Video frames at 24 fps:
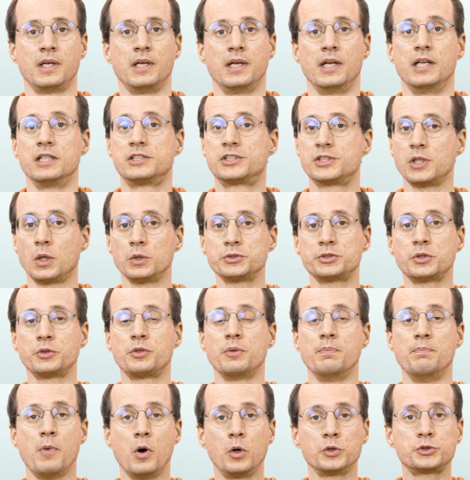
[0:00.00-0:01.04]
It's also the
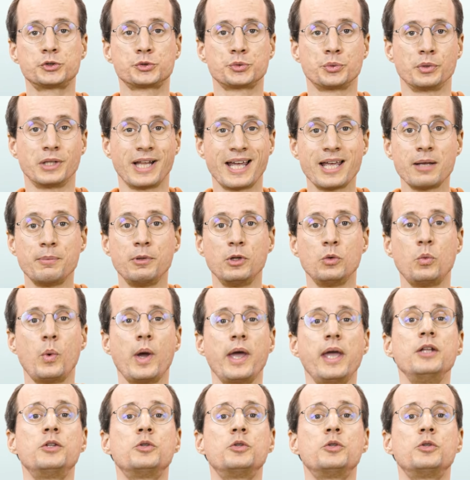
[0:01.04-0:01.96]
most reliable way